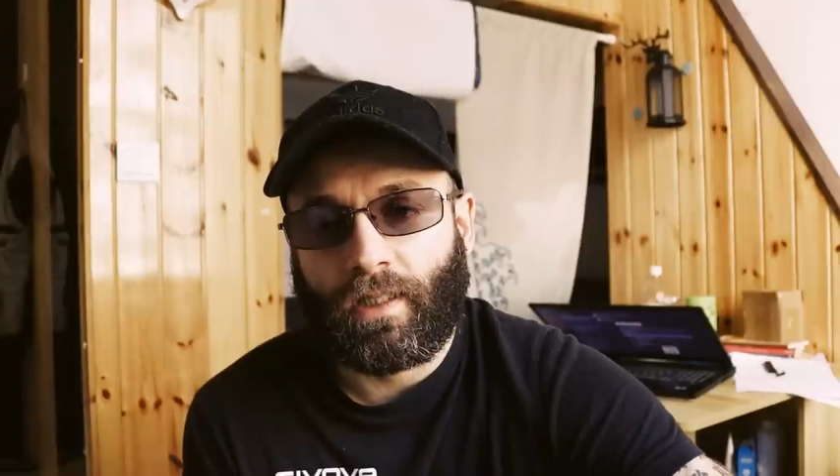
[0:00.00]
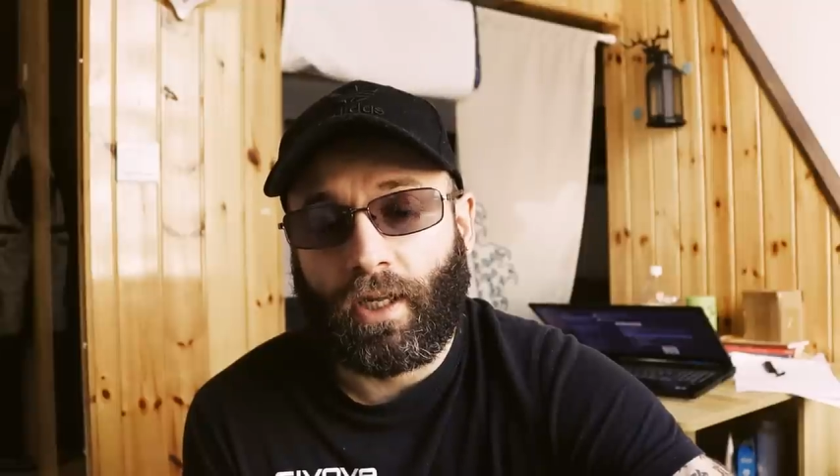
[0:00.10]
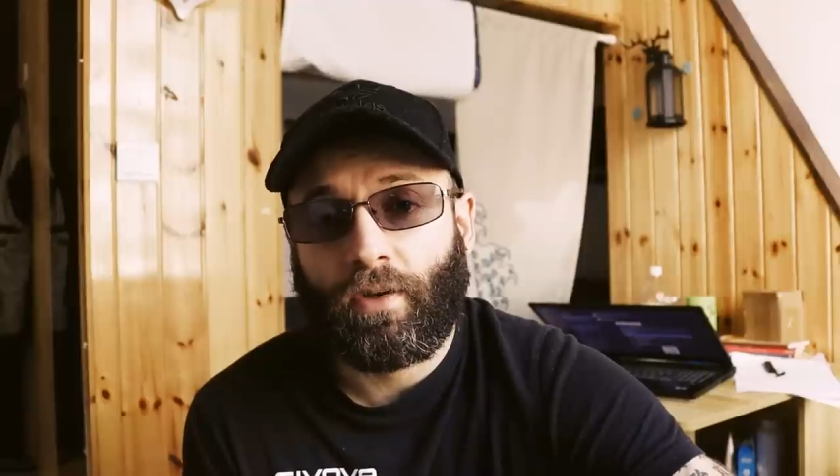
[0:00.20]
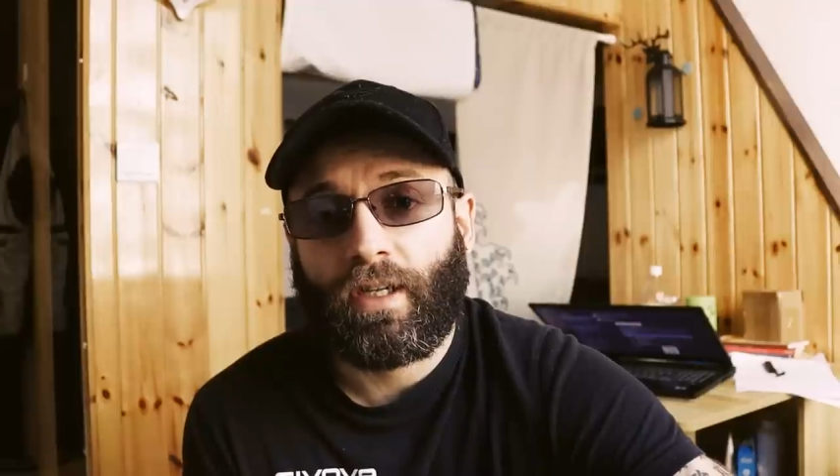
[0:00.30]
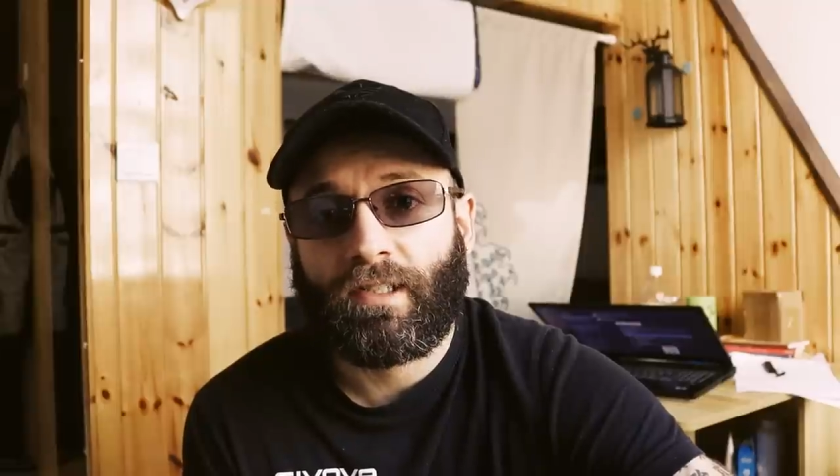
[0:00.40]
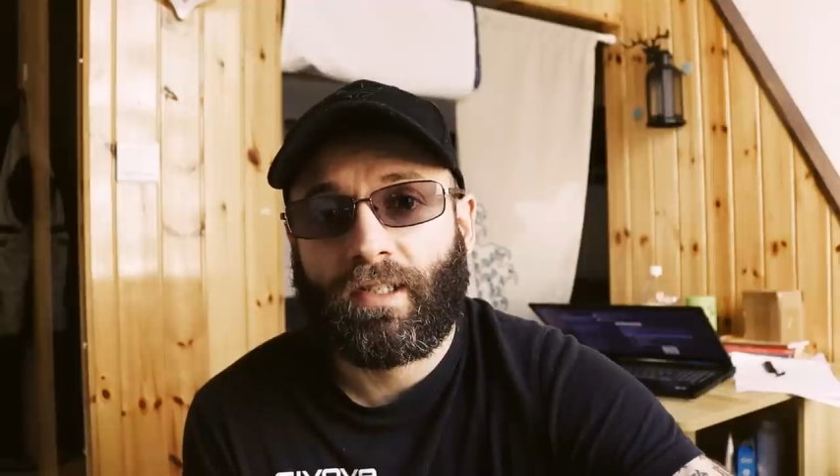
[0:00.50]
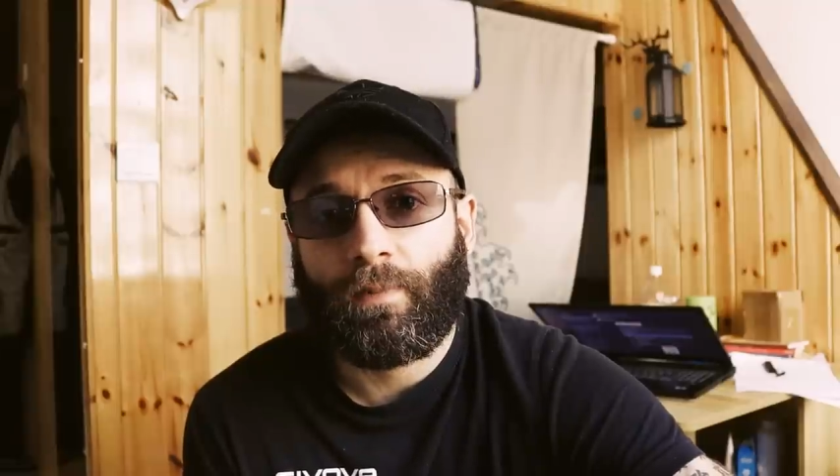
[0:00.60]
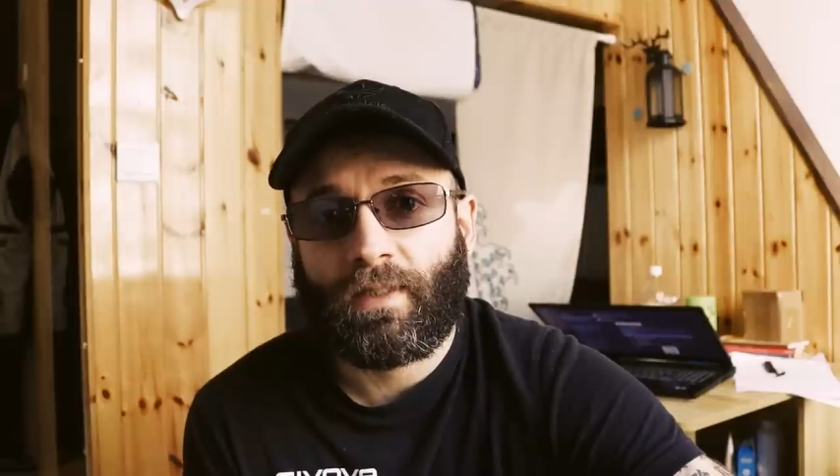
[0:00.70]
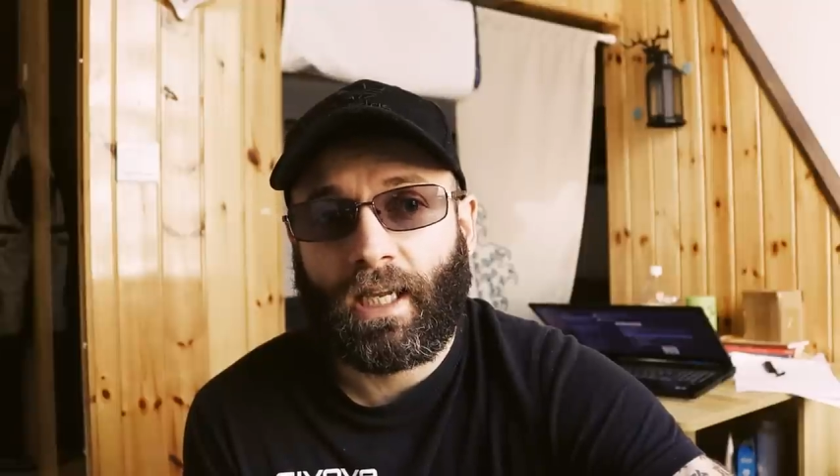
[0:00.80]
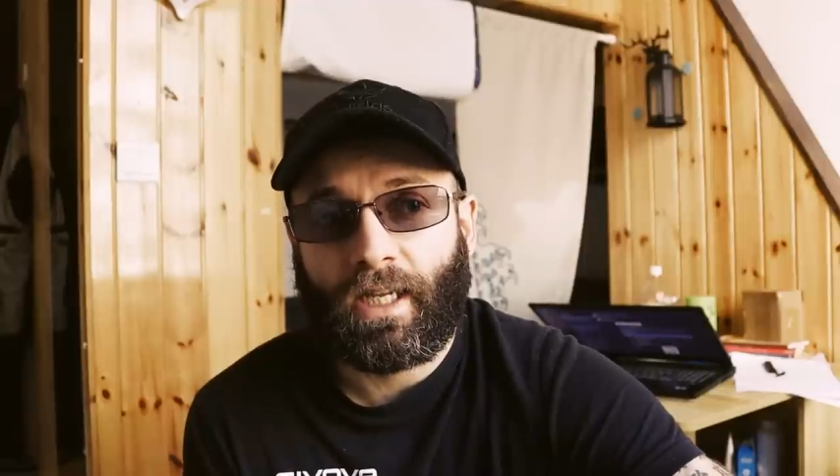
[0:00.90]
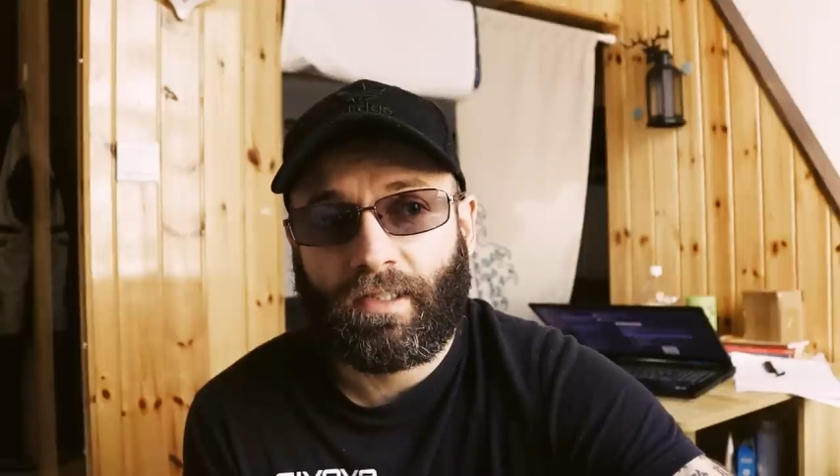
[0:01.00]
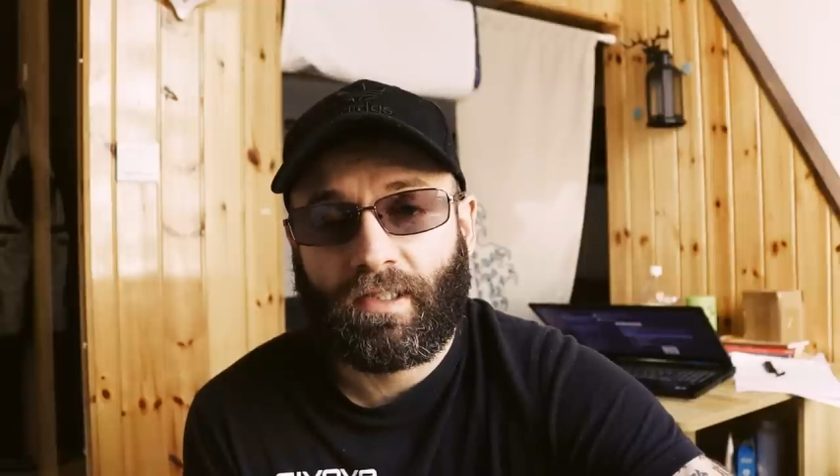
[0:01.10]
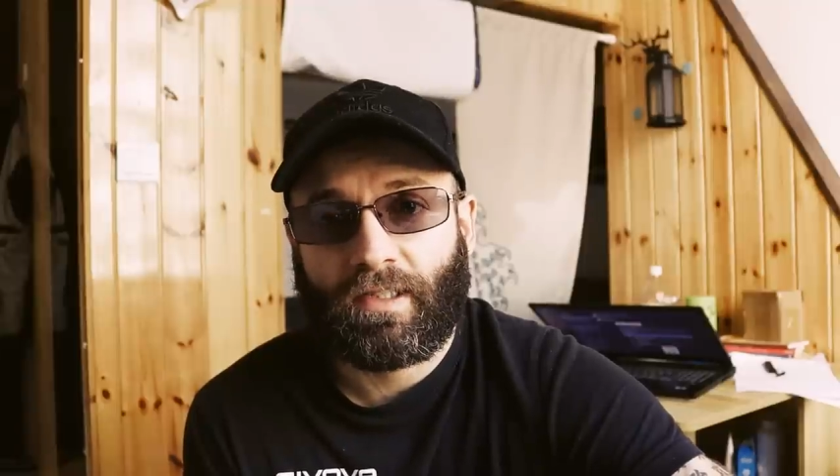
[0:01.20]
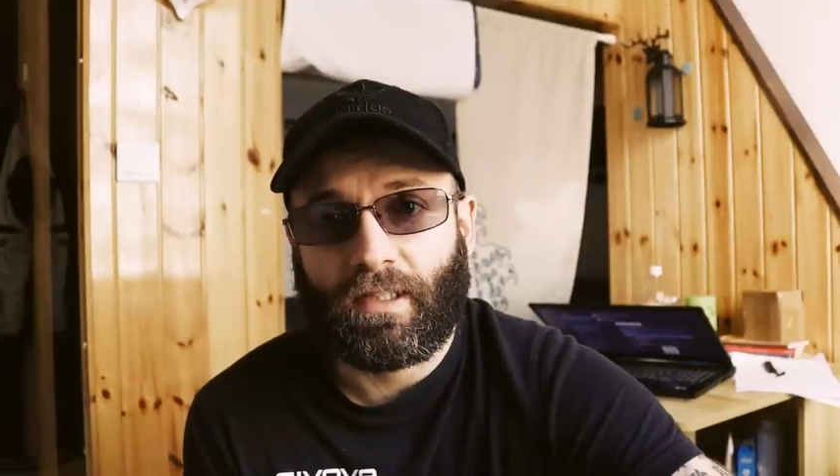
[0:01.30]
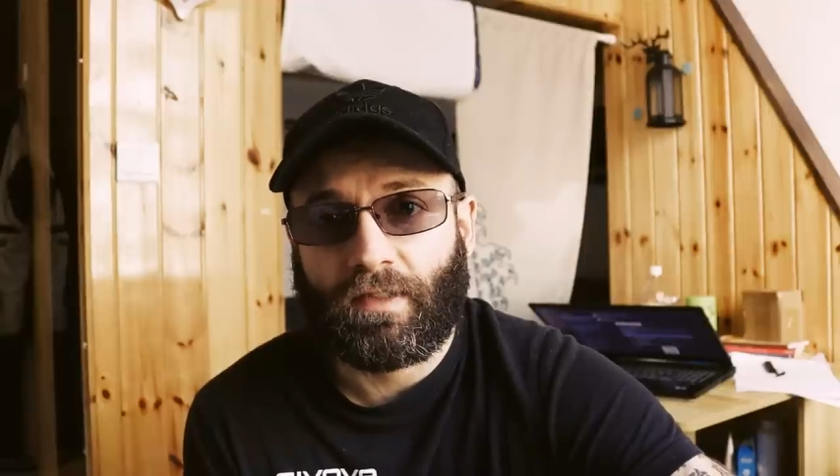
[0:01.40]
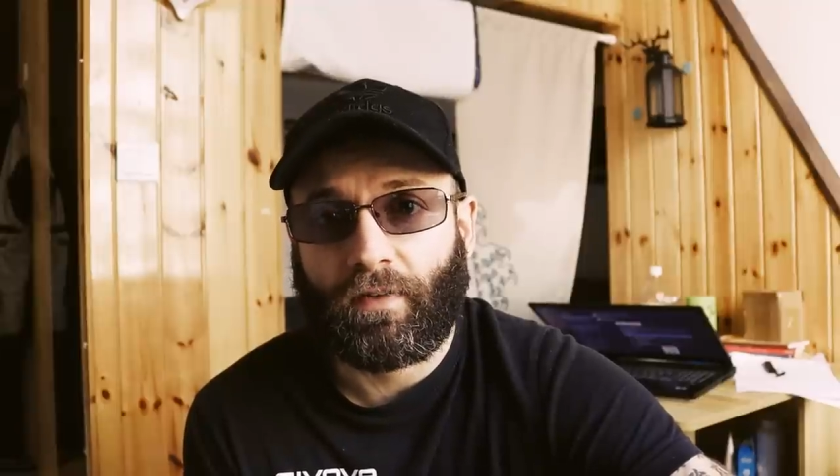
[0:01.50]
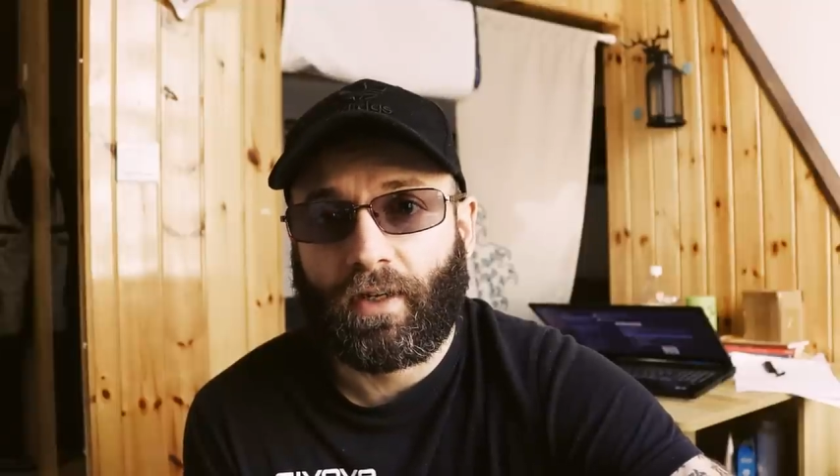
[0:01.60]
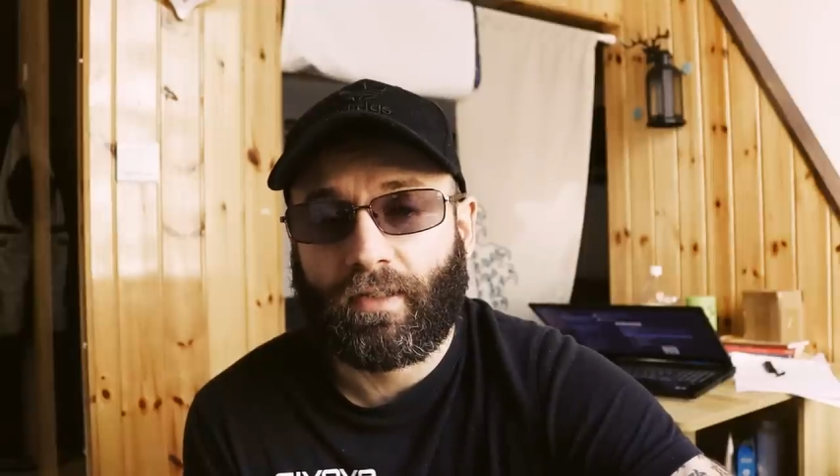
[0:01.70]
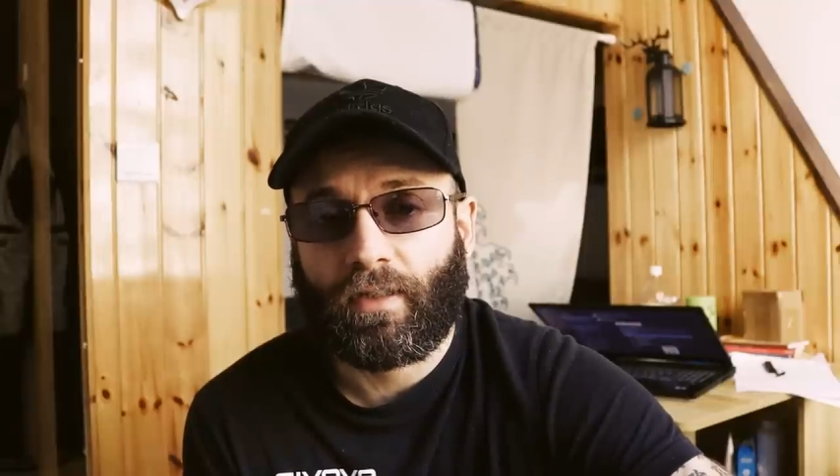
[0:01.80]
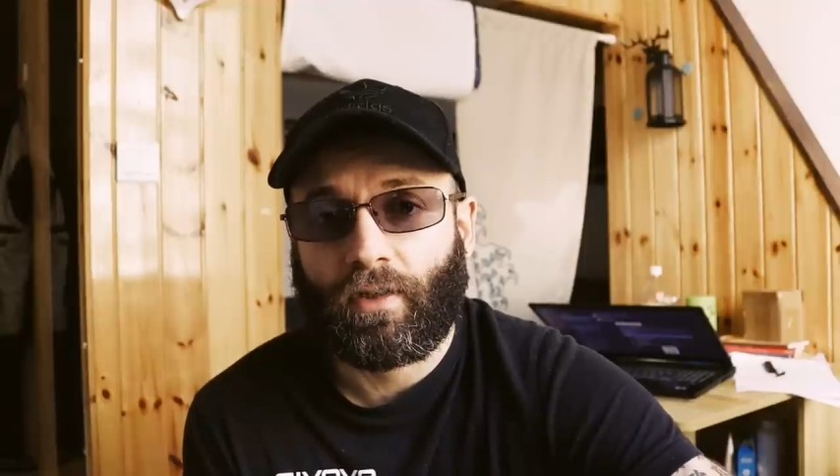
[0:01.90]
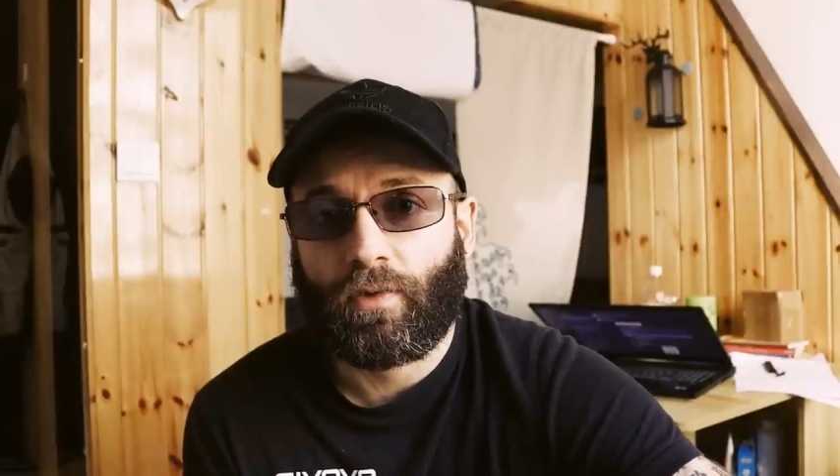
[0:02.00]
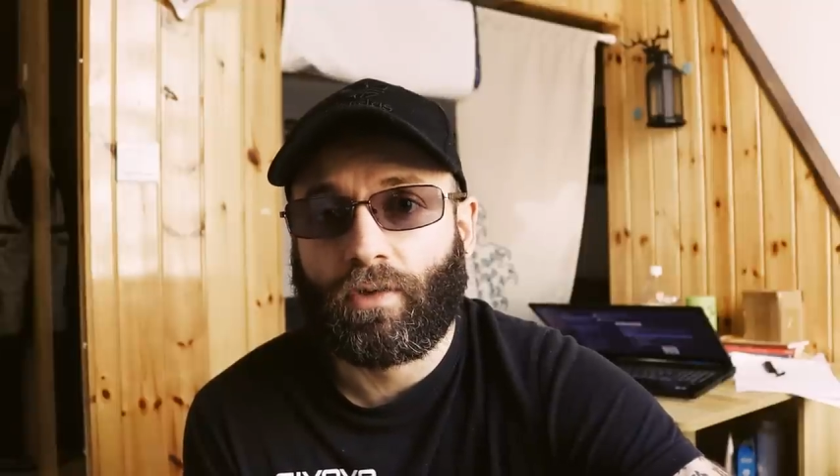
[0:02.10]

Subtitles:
accept tests, as far as I know,